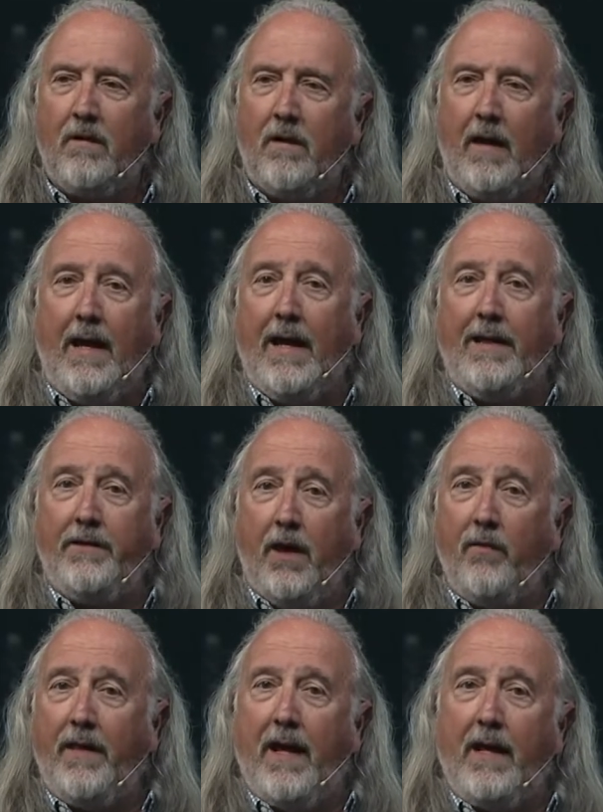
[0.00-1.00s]
I
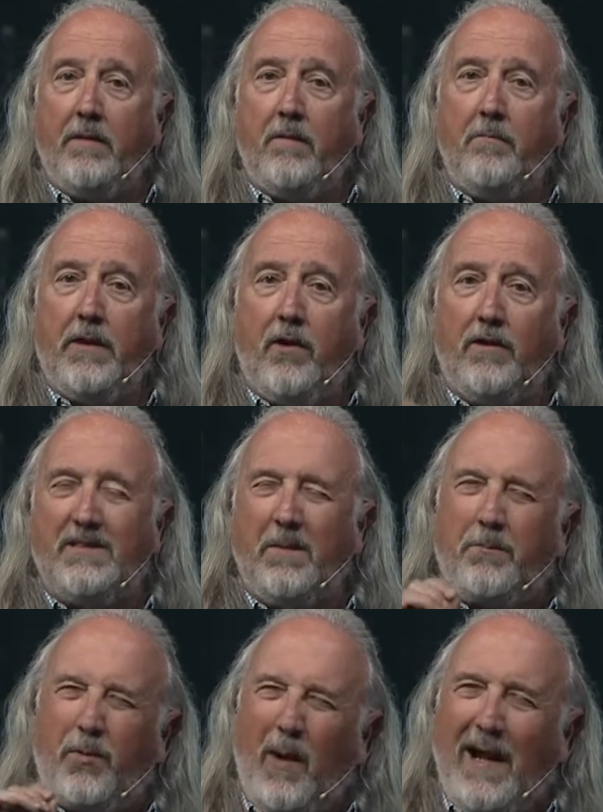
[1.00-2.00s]
know that because
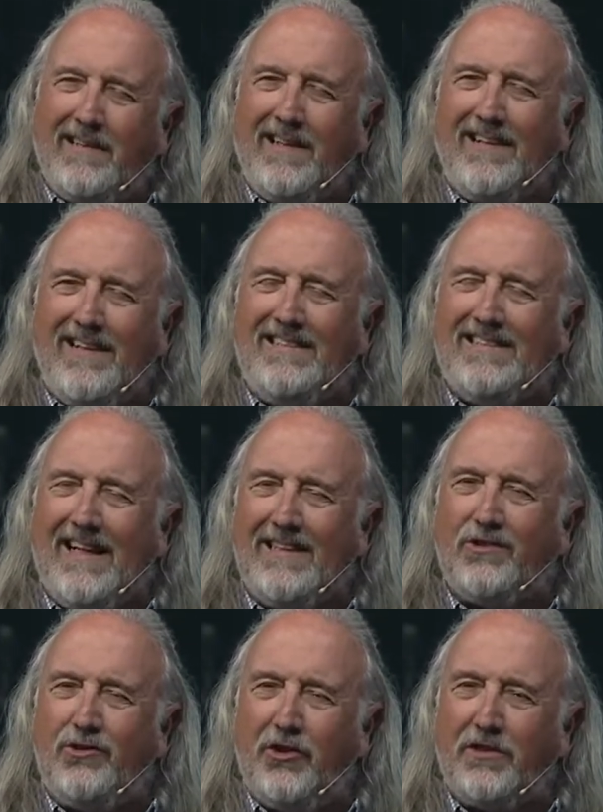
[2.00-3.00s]
it practically
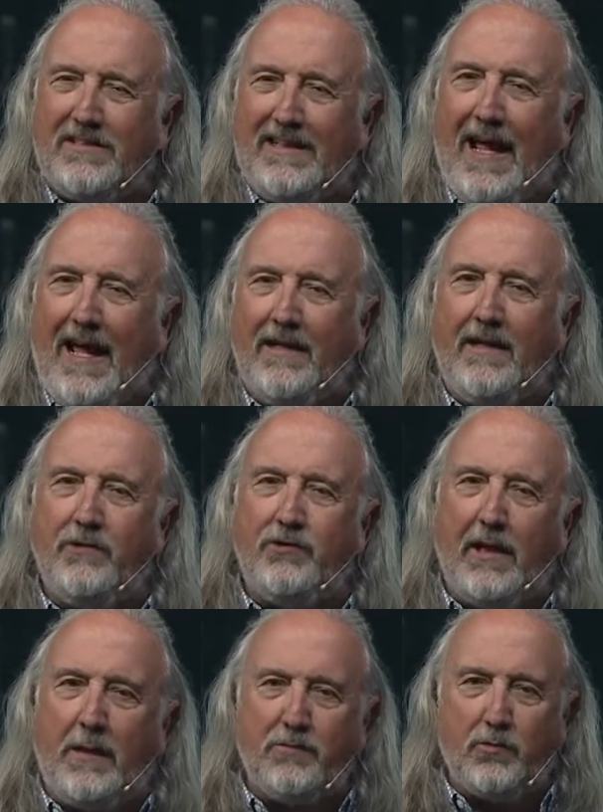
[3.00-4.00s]
says just that in
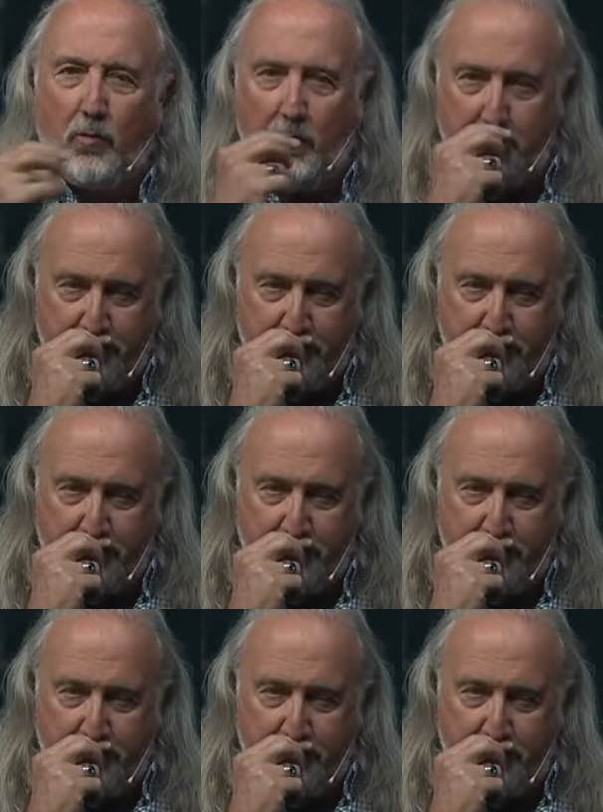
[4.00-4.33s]
James 1.